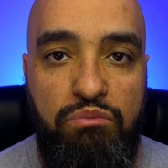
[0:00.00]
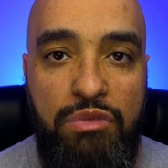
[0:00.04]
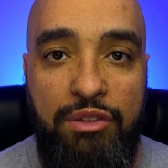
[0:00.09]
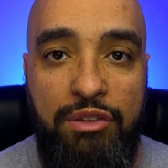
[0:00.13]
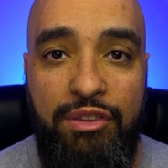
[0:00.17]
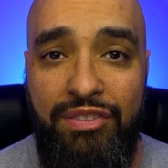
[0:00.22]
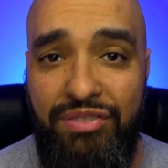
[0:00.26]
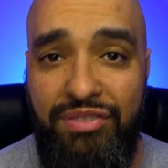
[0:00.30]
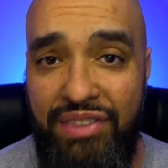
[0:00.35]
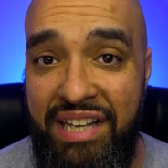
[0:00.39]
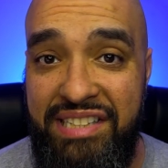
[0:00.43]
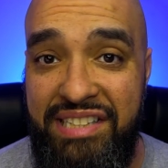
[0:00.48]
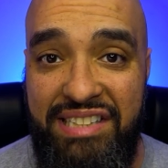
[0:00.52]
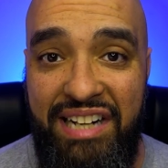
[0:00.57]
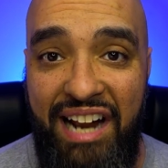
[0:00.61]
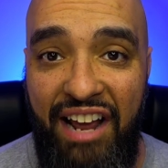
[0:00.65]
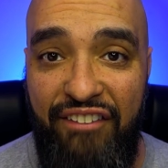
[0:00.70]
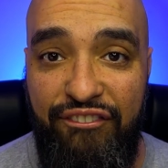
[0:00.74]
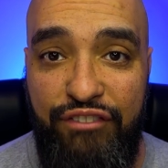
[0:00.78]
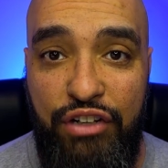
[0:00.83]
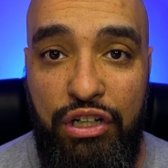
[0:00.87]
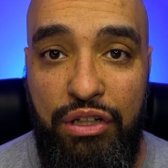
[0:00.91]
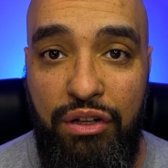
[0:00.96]
the things that
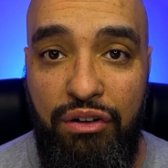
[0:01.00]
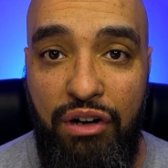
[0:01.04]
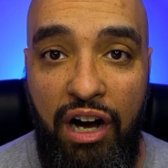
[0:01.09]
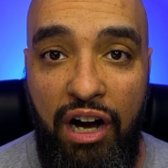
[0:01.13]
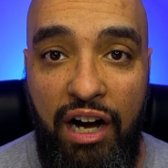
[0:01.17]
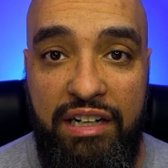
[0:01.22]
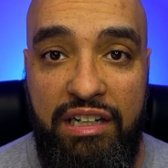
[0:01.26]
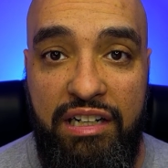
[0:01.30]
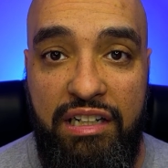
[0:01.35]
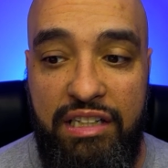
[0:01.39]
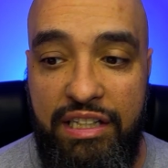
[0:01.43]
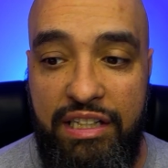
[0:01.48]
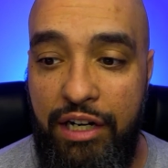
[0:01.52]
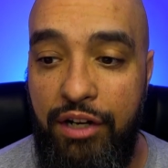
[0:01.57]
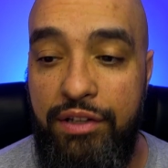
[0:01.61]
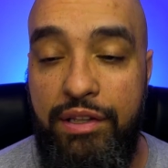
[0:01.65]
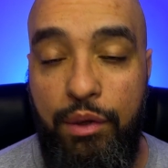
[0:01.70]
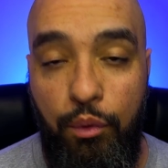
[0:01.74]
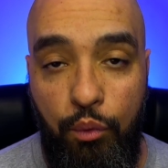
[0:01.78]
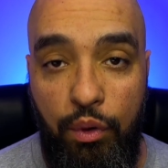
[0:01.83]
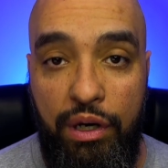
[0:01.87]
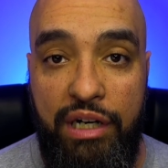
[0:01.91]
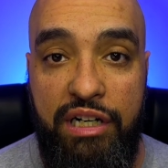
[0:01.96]
I feel are unclear
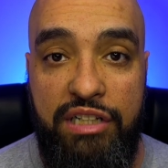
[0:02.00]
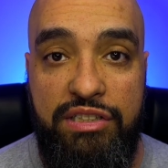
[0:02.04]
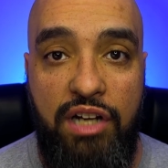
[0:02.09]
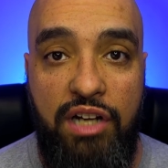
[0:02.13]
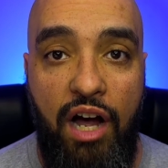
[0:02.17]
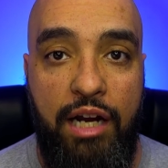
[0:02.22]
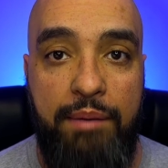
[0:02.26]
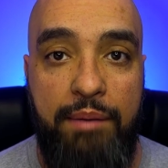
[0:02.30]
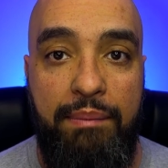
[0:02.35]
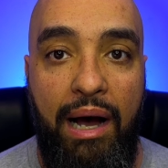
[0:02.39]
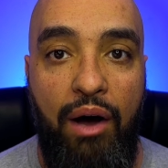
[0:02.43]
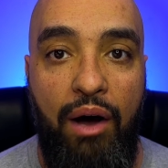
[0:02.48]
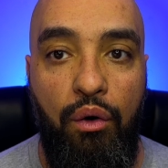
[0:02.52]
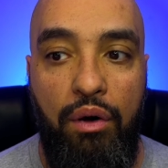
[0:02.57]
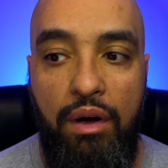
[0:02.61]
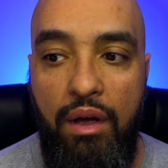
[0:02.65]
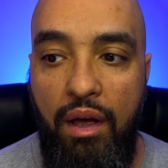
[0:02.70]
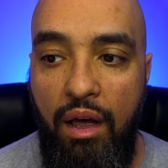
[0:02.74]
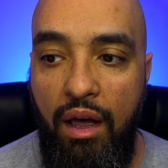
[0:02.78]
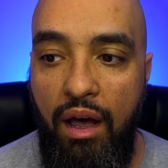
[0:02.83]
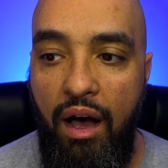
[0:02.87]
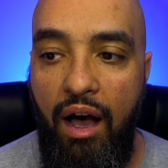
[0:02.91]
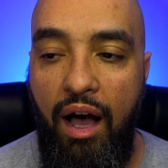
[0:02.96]
that we're going to talk about
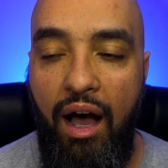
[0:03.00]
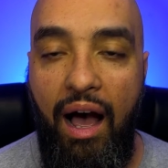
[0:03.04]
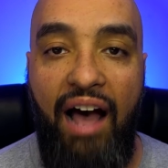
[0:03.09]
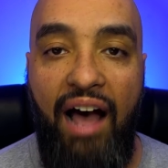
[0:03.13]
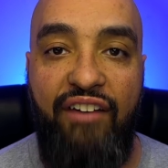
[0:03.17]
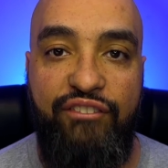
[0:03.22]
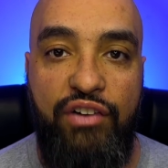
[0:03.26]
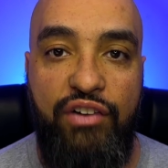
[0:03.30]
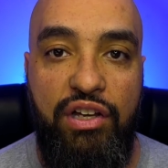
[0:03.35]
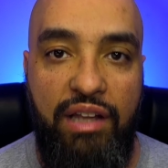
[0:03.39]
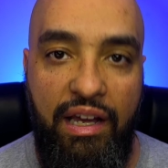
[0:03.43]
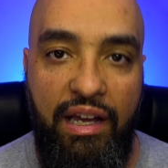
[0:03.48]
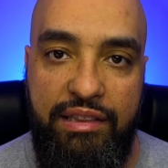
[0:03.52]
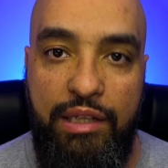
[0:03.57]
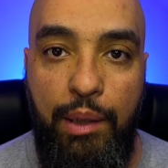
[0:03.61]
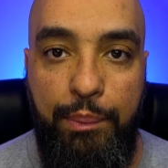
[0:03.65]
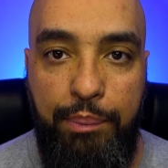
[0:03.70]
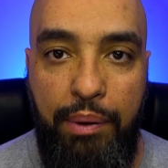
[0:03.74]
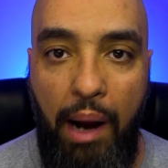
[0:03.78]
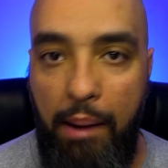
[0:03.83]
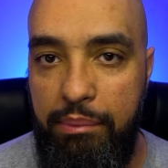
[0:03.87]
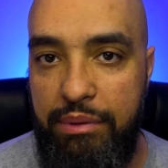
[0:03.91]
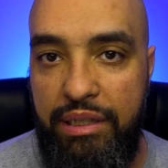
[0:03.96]
uh, I feel like they're
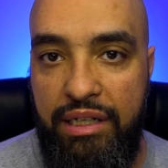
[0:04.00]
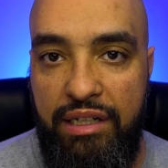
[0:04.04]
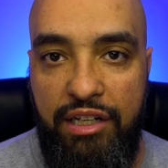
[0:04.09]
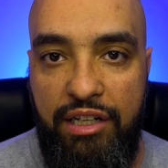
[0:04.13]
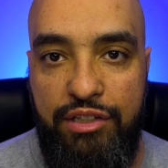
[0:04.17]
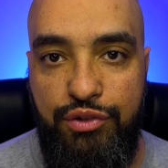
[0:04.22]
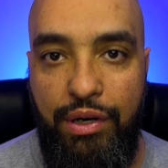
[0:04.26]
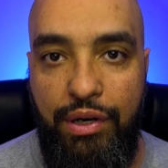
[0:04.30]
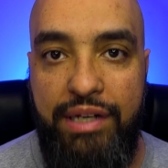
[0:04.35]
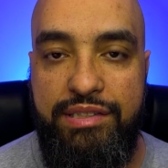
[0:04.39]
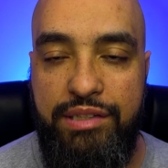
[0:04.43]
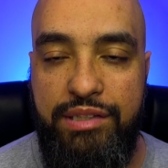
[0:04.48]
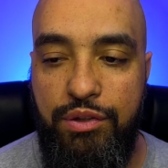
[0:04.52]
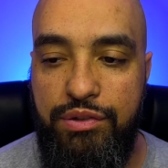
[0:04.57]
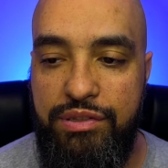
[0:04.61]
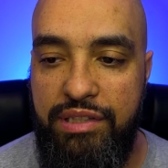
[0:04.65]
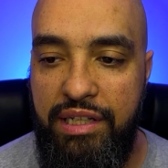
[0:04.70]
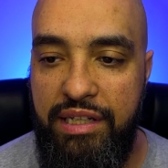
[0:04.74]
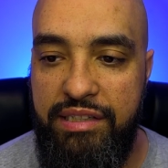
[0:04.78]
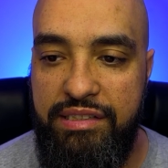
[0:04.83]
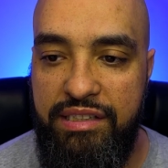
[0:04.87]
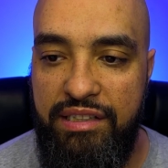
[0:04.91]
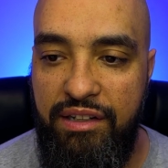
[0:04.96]
probably going to address those
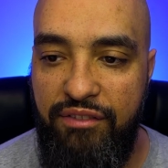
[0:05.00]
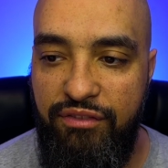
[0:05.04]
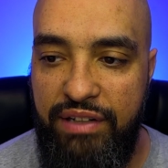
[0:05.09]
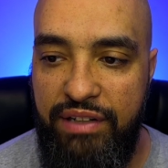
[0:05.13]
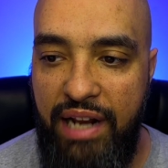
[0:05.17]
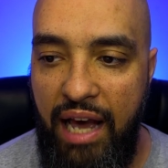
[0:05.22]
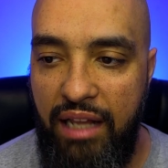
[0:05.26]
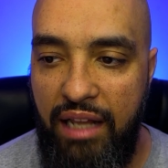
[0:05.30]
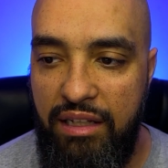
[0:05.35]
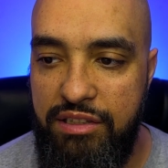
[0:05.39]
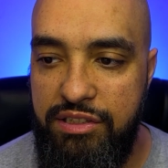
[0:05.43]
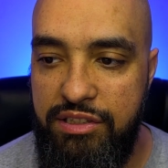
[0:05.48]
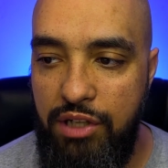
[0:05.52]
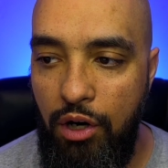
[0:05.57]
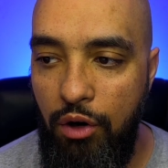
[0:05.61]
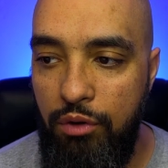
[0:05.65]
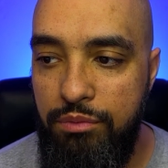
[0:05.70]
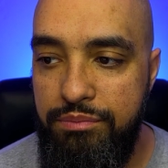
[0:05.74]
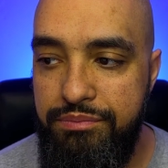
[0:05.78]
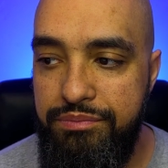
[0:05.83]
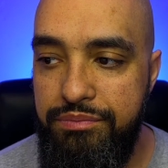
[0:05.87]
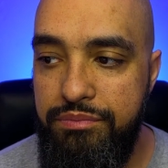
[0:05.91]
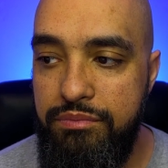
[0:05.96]
things in the finale.
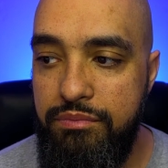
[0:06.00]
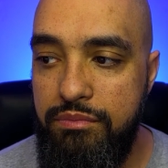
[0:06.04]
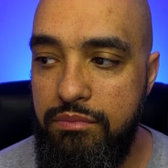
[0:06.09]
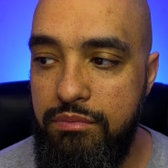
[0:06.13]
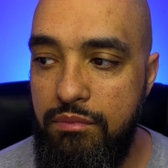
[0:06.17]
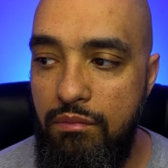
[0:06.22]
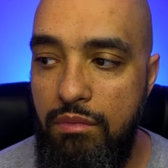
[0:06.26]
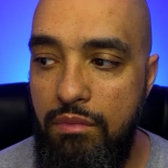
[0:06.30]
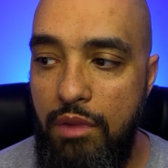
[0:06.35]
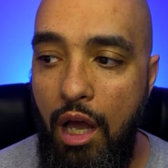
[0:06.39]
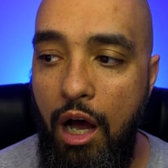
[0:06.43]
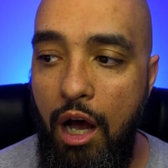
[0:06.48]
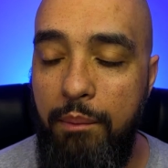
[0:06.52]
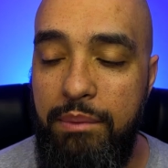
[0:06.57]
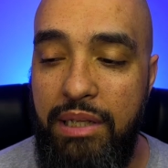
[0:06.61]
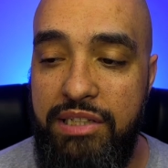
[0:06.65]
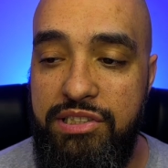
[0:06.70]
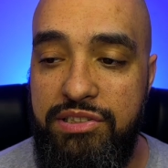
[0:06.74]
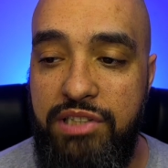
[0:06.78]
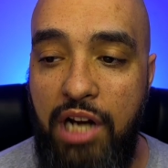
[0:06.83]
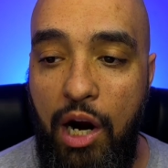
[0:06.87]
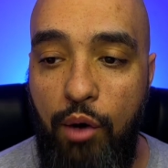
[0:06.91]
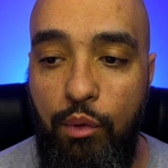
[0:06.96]
So um,
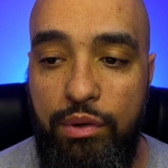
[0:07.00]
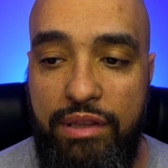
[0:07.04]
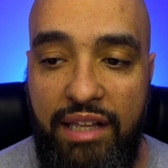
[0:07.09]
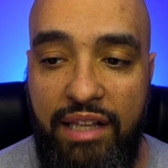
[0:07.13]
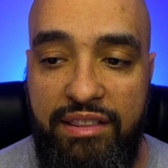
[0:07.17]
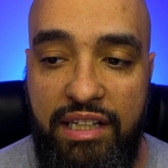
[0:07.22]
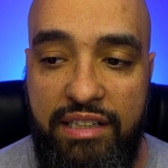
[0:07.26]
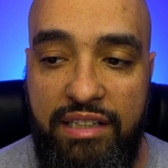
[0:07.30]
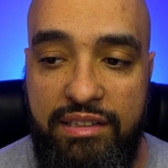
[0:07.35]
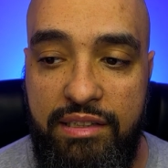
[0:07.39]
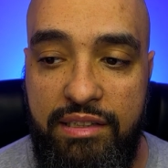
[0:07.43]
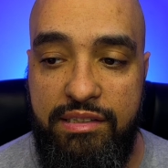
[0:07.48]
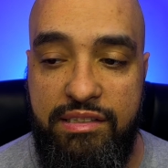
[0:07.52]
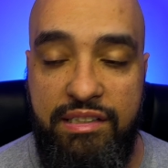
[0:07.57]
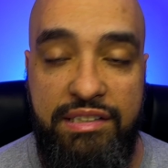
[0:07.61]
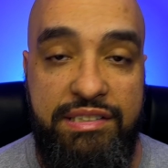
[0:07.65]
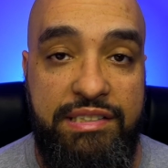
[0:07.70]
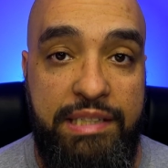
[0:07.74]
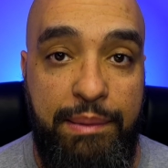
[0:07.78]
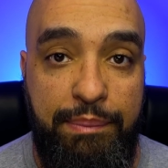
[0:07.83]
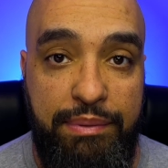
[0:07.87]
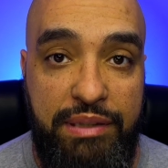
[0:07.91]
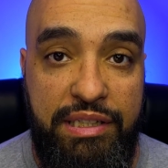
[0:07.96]
let's start with, I think, the
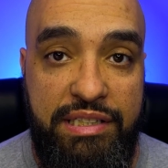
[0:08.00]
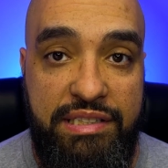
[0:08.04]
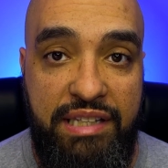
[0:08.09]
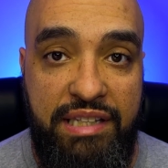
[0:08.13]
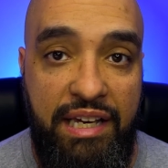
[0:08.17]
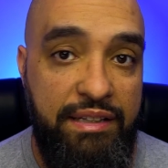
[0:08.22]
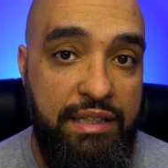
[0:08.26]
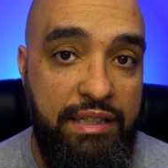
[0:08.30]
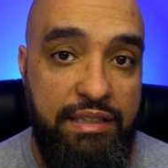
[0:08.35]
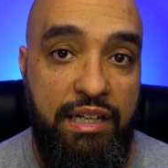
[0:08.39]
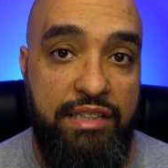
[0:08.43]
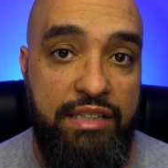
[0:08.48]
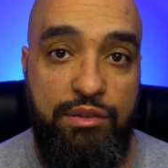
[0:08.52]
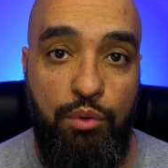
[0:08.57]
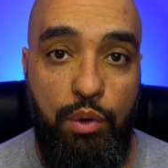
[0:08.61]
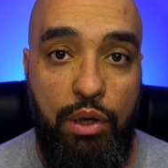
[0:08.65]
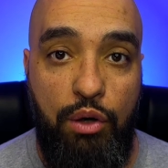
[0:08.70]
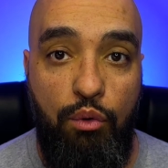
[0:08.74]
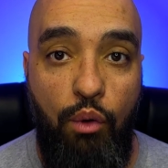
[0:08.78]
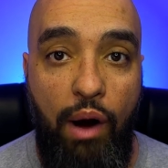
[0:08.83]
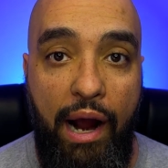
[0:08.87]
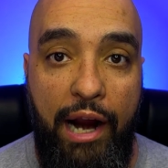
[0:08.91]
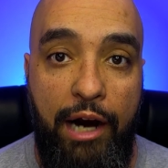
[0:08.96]
simplest thing that doesn't
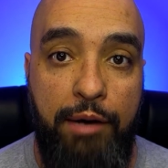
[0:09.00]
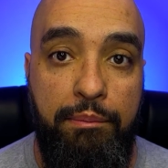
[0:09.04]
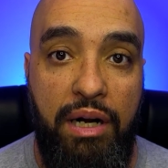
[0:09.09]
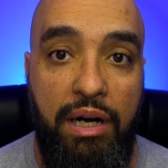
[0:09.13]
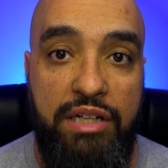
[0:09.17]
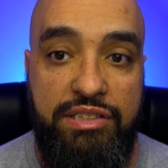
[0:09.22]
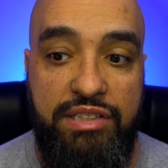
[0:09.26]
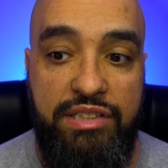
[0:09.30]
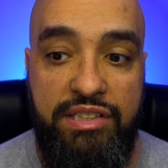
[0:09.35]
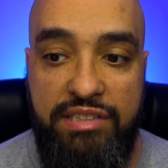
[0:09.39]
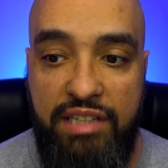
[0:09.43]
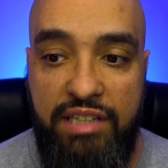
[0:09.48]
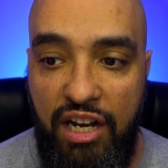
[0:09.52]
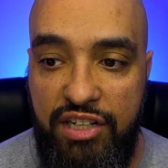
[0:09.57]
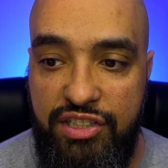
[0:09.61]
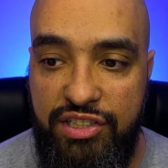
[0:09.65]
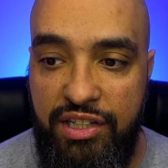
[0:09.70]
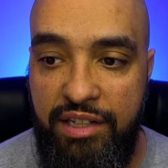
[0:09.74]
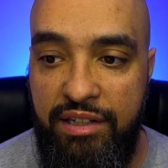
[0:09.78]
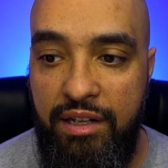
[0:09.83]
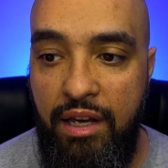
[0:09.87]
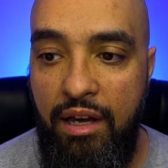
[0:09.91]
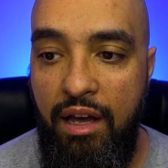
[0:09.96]
require much
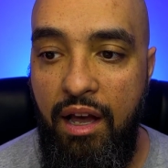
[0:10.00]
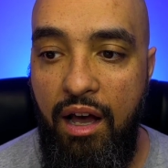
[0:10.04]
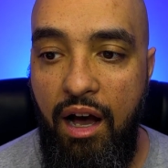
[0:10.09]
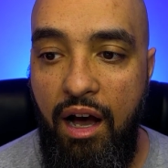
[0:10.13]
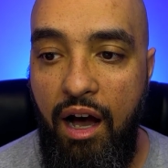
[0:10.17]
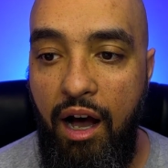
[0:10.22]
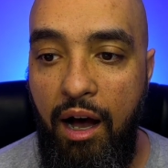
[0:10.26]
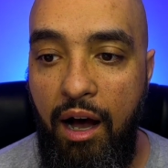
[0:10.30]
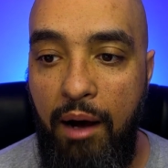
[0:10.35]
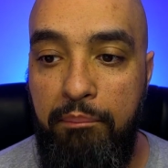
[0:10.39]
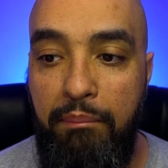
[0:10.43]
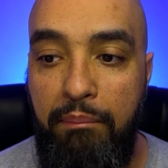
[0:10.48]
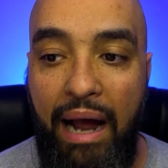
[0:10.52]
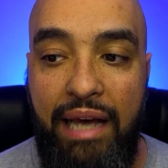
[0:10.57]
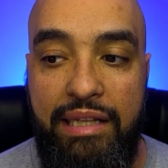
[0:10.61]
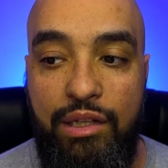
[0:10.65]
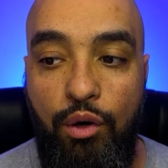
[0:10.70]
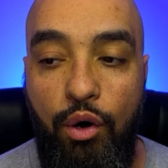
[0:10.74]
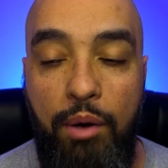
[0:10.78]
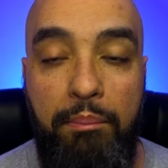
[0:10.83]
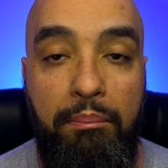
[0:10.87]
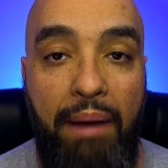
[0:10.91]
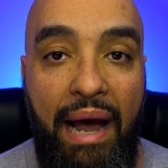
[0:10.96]
discussion. Uh,
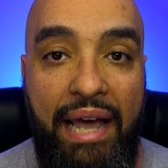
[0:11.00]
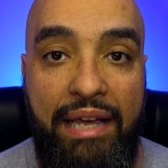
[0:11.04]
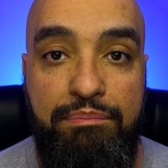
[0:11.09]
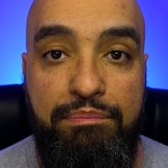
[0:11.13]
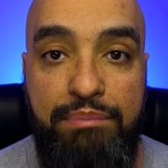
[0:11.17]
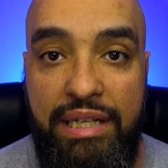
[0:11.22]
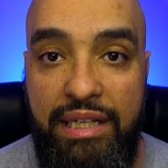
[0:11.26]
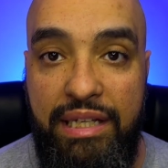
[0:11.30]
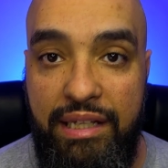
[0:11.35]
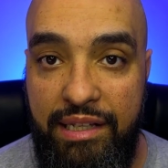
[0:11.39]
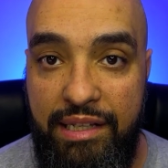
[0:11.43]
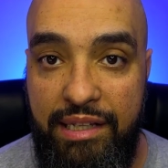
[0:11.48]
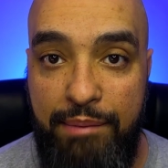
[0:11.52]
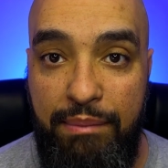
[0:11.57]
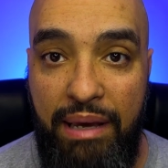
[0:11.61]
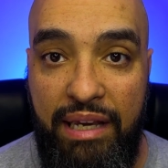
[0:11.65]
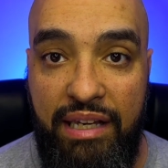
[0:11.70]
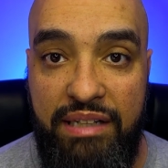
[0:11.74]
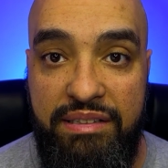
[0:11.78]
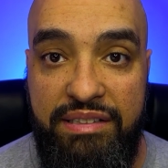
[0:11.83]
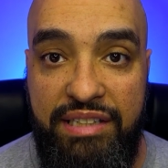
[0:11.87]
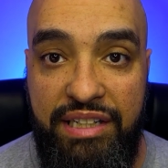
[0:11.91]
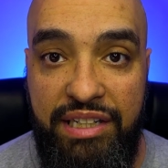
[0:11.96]
Milo and Mike meet and they
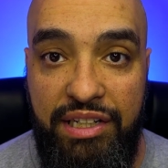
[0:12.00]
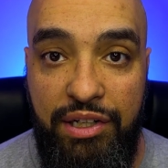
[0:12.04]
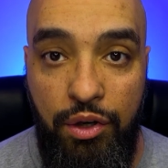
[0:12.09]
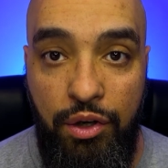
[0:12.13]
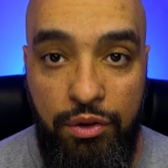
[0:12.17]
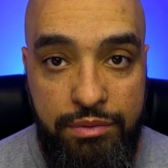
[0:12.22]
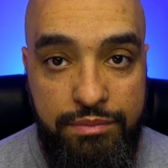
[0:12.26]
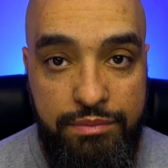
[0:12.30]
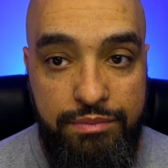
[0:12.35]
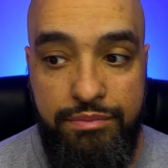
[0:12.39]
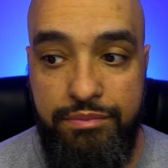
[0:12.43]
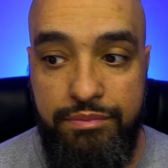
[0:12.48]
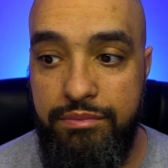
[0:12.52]
make a deal.